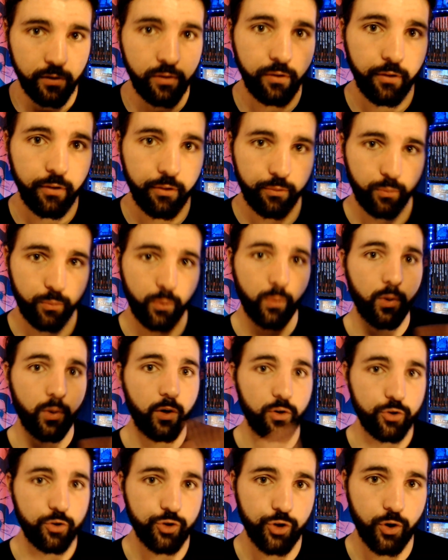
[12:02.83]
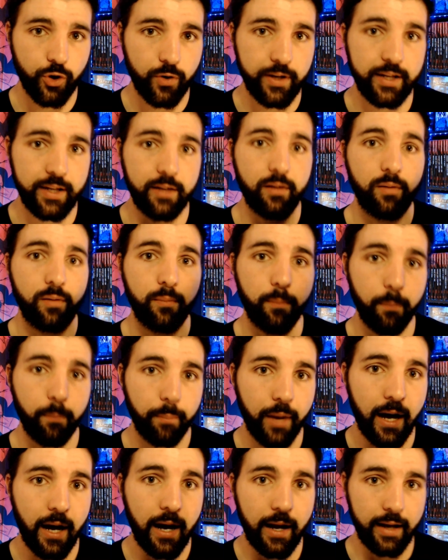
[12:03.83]
through her journey
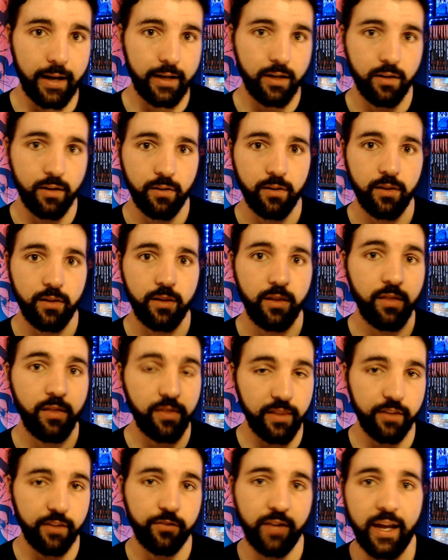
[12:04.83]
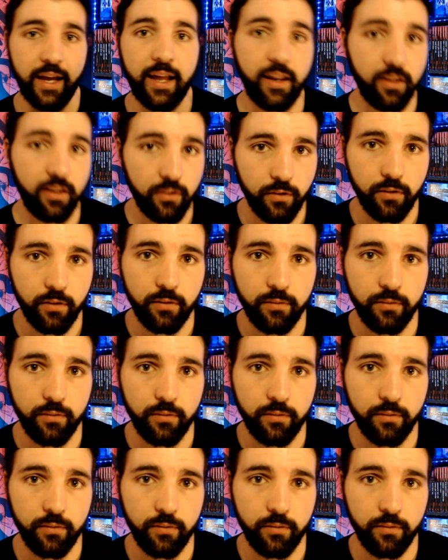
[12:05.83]
by this end.